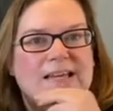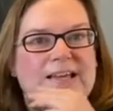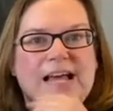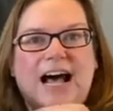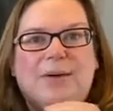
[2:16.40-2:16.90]

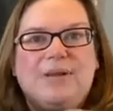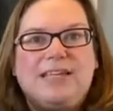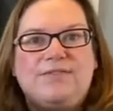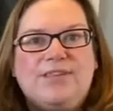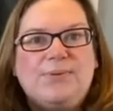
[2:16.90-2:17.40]
How
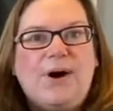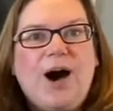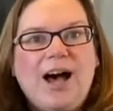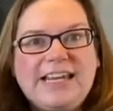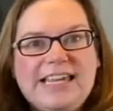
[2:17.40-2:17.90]
many of you
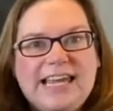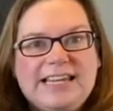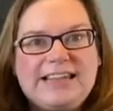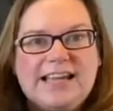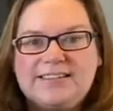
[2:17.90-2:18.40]

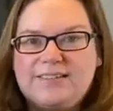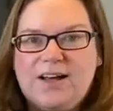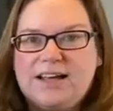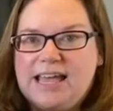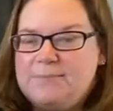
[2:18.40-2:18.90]
audiated that
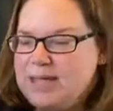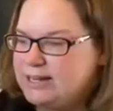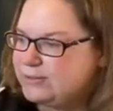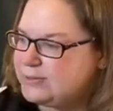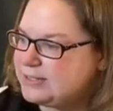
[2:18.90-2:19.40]
song and
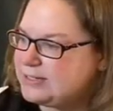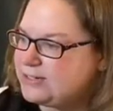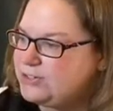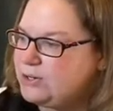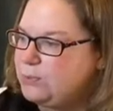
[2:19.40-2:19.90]
paid close
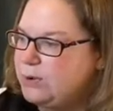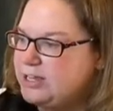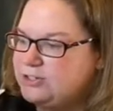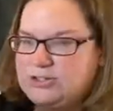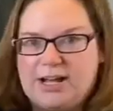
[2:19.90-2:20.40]
attention to
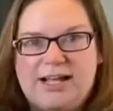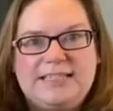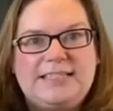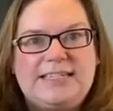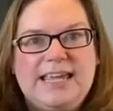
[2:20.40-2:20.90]
what
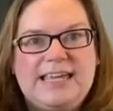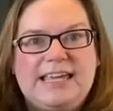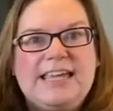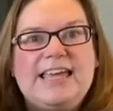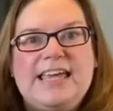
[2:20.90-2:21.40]
John sang?
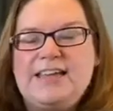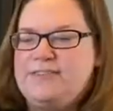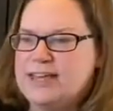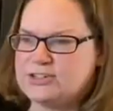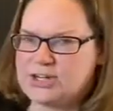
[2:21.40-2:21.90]
In
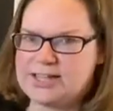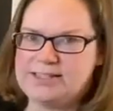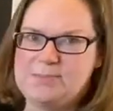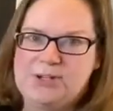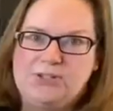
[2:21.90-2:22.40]
fact, John's
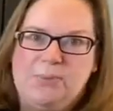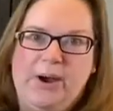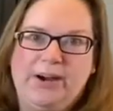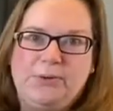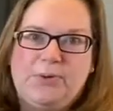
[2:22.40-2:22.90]
special
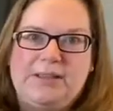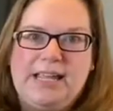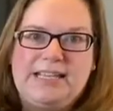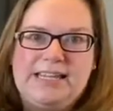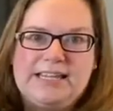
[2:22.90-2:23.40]
part went
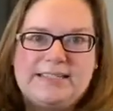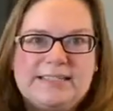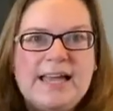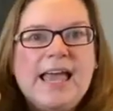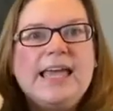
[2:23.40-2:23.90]
like
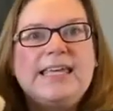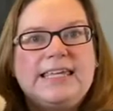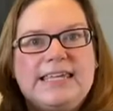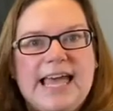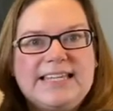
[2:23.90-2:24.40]
this.
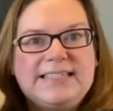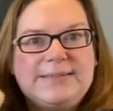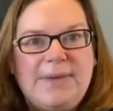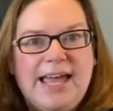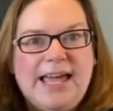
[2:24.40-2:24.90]

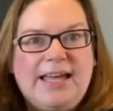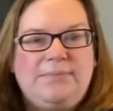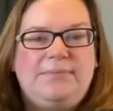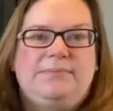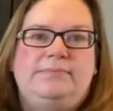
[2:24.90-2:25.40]
Yes,
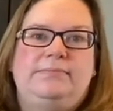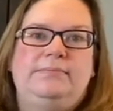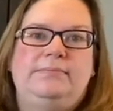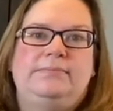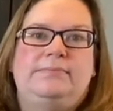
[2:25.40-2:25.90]

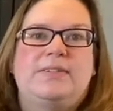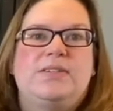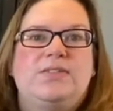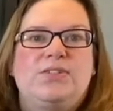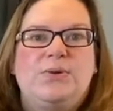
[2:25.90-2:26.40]
ma'am.
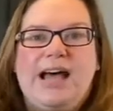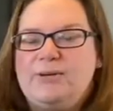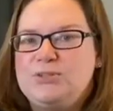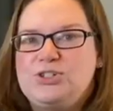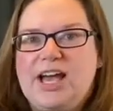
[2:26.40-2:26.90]
so
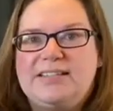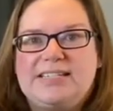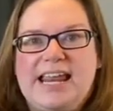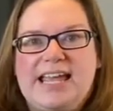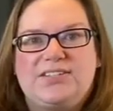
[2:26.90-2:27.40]
now John's
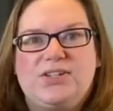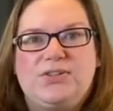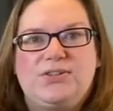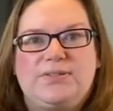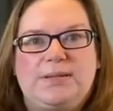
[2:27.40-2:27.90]
gonna ask you
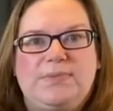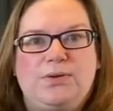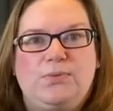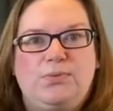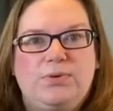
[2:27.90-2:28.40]
to do
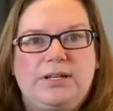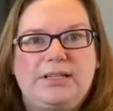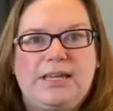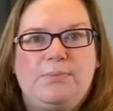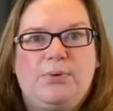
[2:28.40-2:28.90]
something
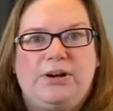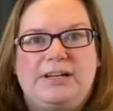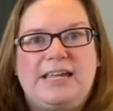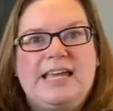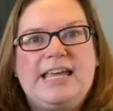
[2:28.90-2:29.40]
really important.
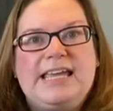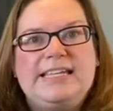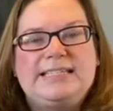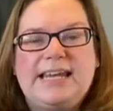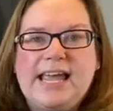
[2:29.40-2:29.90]

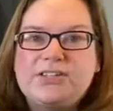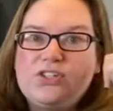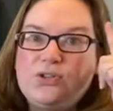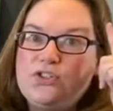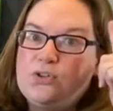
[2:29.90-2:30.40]
He's gonna ask
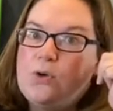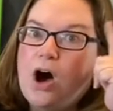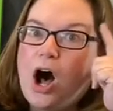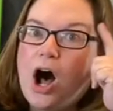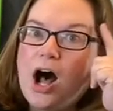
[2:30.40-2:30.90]
you to
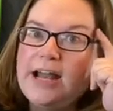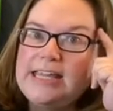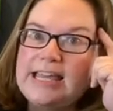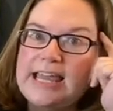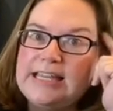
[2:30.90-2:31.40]

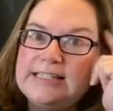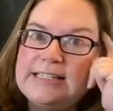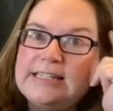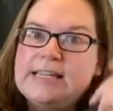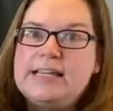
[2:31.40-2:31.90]
audiate
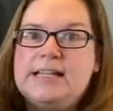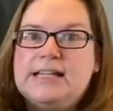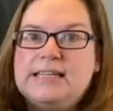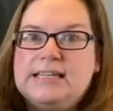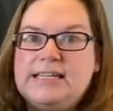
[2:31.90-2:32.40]

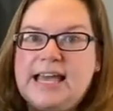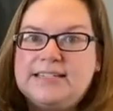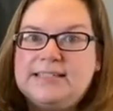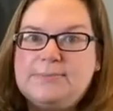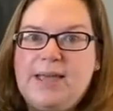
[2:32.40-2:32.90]

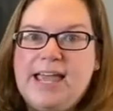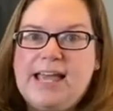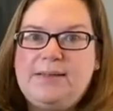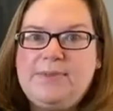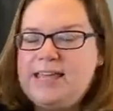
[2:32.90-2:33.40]
yes
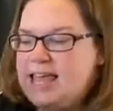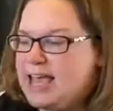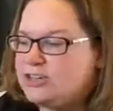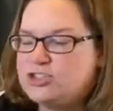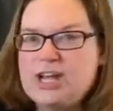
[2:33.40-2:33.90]
ma'am
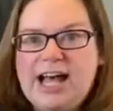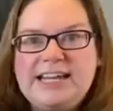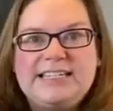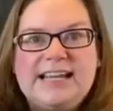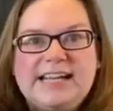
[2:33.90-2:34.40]
and John
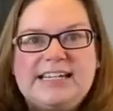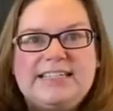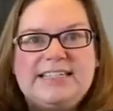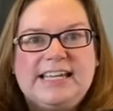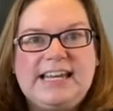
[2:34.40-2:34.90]
is not going to
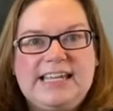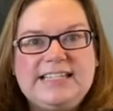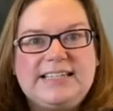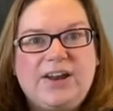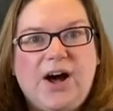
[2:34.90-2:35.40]
sing it he's
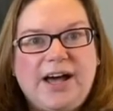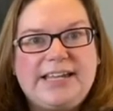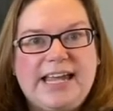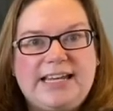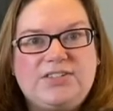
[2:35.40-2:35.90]
going to
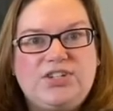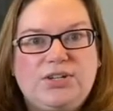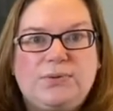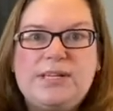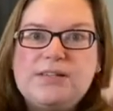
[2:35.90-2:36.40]
audiate it
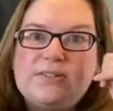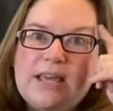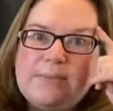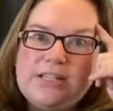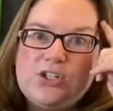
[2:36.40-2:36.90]
too so
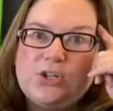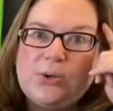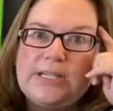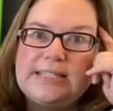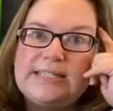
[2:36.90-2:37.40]
that means you're
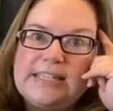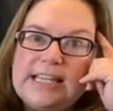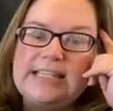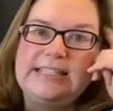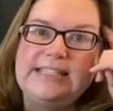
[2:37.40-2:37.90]
going to sing
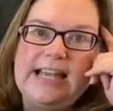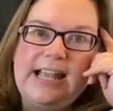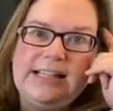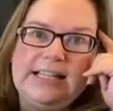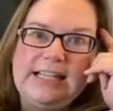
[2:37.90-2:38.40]
it
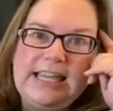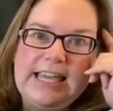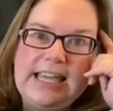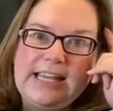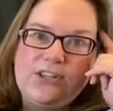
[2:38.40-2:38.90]
silently
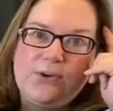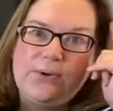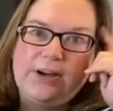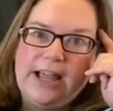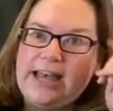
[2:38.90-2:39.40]
in
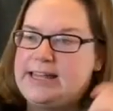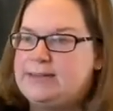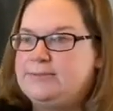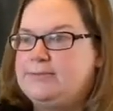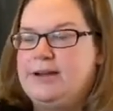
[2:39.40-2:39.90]
your head
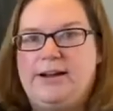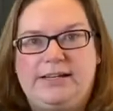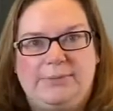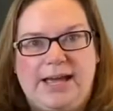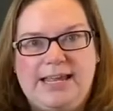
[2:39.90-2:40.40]
are
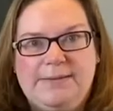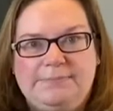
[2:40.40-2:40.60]
you ready